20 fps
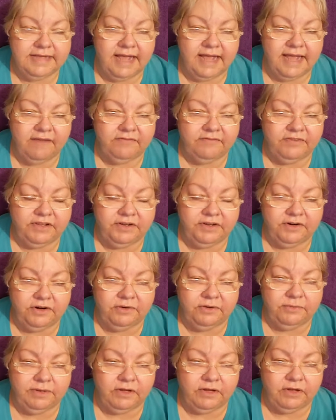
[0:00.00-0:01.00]
have
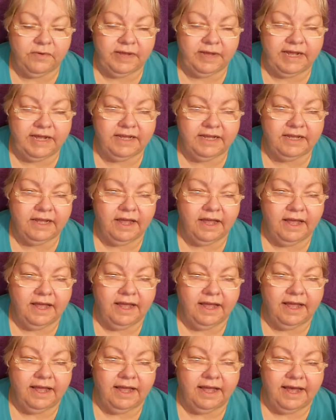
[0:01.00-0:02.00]
dinner real quick.
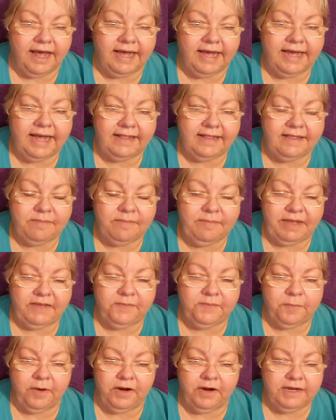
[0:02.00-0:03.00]
I got the
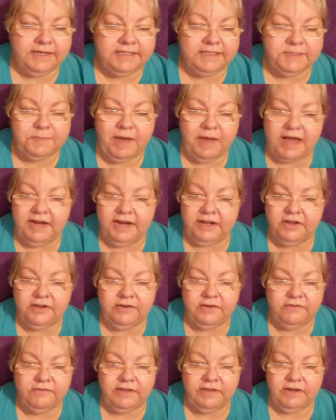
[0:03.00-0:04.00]
best parking spot and I
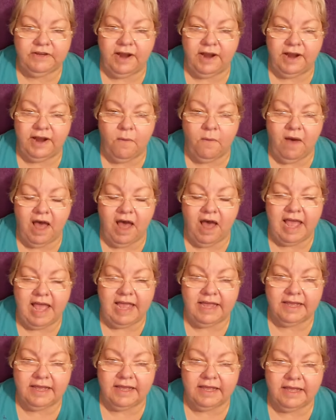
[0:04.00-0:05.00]
couldn't figure out
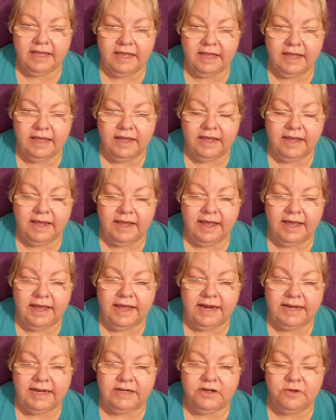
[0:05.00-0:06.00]
why.
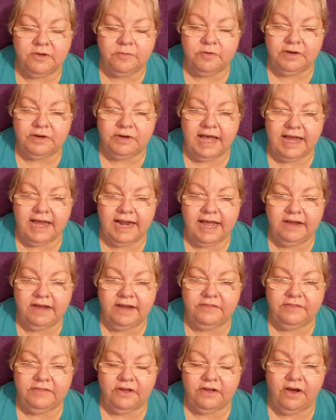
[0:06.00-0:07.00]
And I no more got out
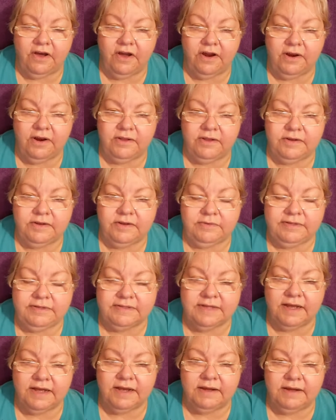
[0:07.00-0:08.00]
of the car and there was
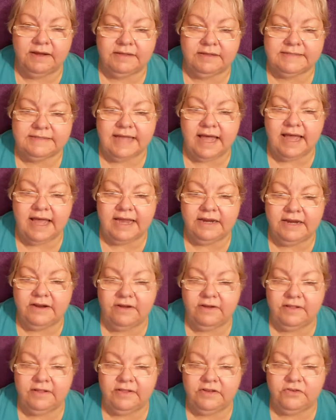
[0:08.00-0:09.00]
a sign
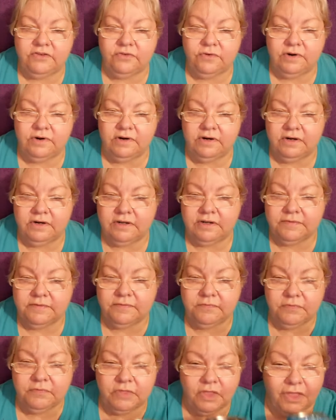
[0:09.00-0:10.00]
on the door
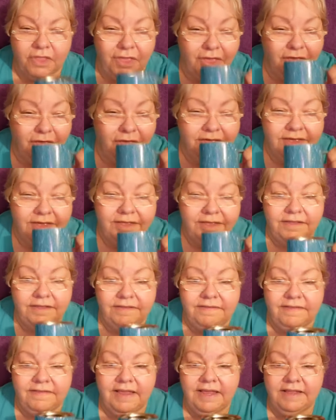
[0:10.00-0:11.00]

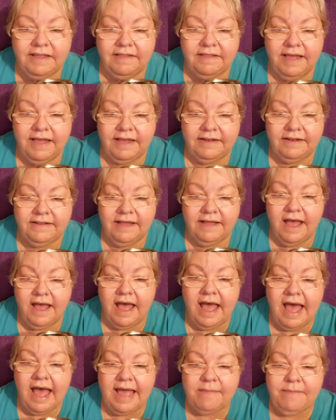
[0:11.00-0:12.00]
saying that, uh,
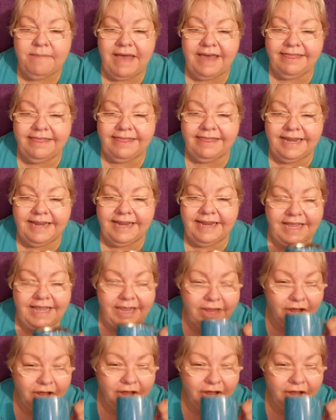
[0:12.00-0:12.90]
hi Bethany,